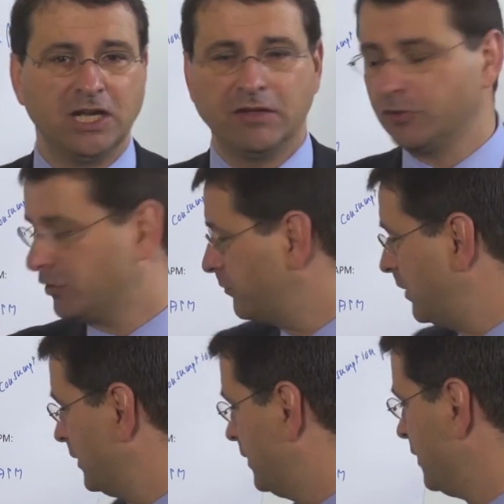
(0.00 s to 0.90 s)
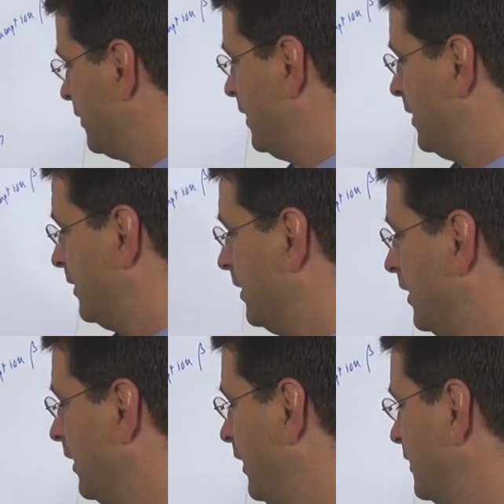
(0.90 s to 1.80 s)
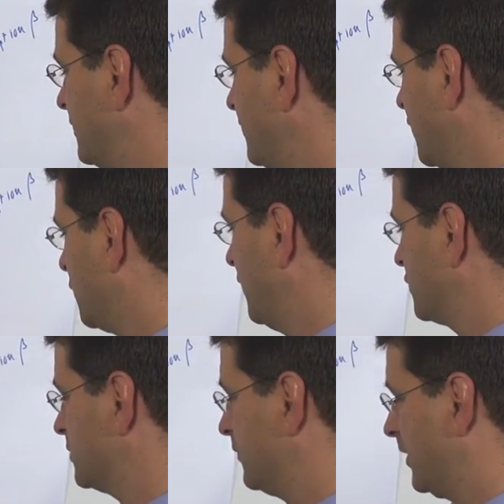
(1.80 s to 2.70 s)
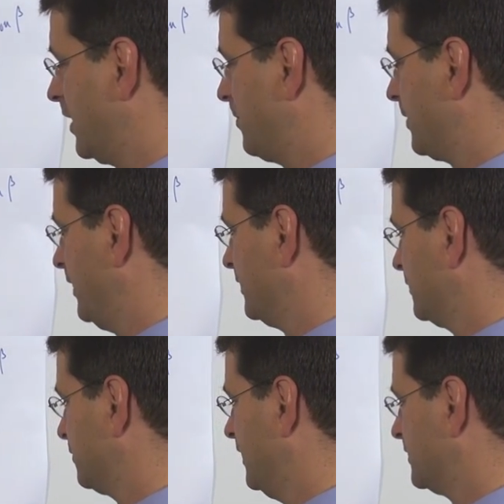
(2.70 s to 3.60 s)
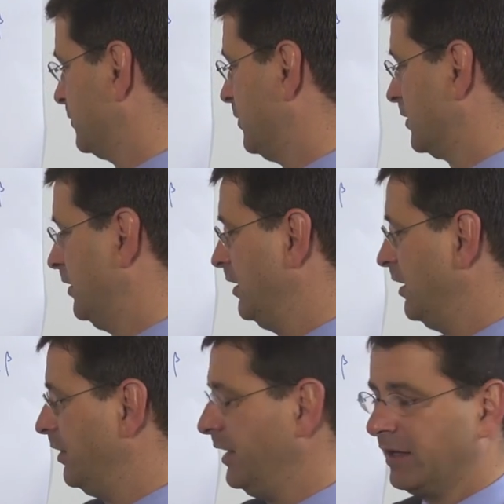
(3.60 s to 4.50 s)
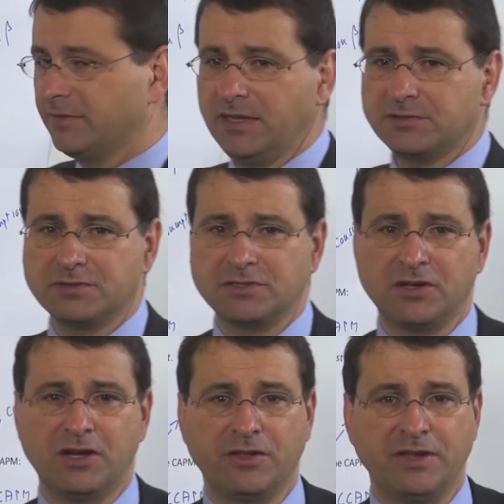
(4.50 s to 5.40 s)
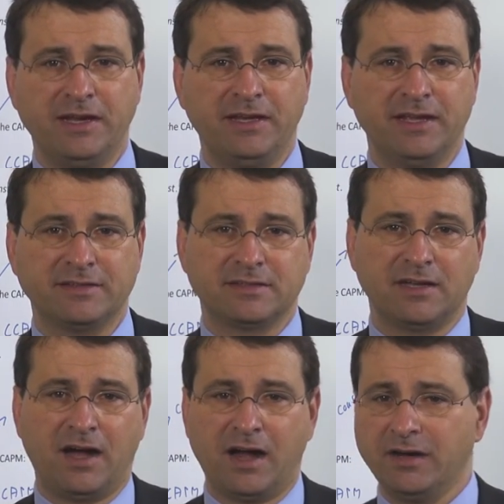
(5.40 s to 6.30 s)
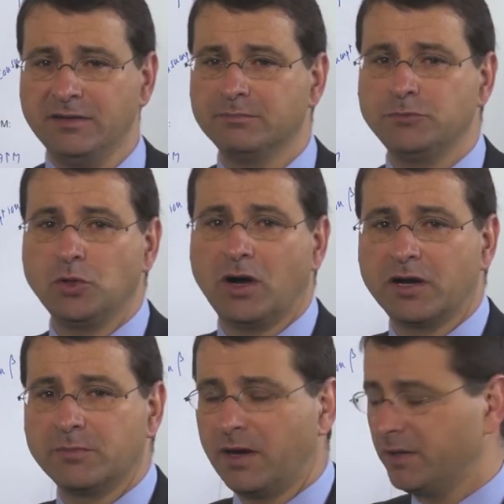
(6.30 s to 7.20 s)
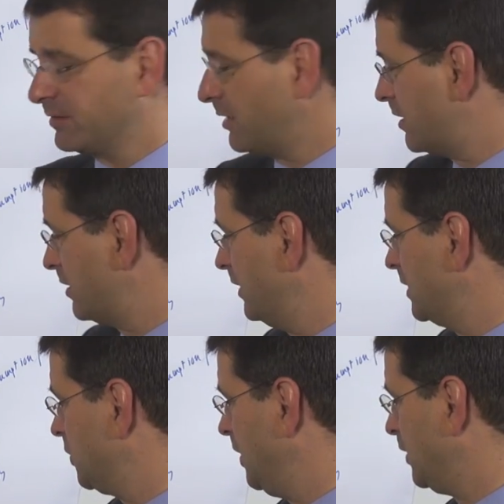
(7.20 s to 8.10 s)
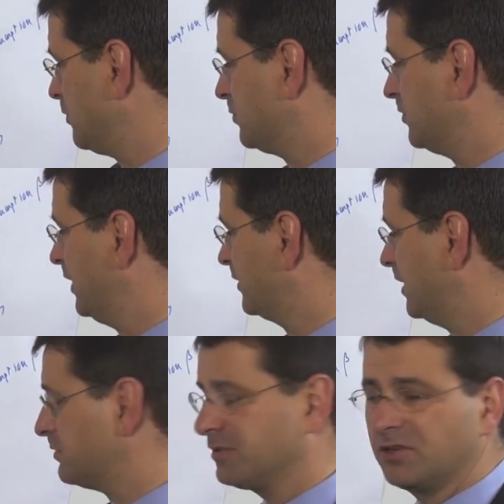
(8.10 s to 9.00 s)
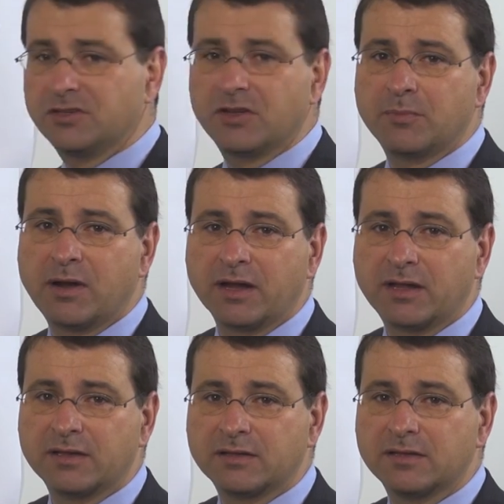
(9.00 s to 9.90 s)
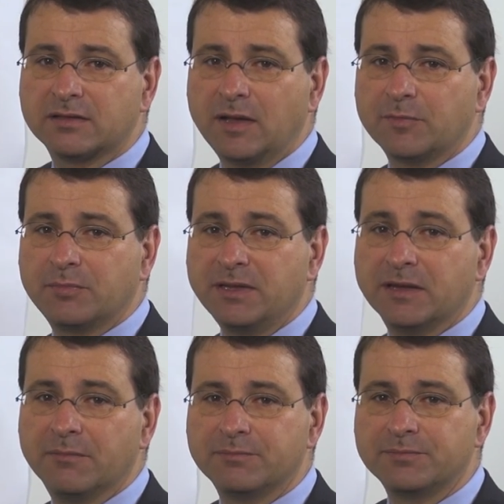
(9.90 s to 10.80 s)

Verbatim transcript: And what you find here, then, is the equation of the capital asset pricing model. The excess return on any asset R, mu R minus R, is equal to the excess return on the market times beta.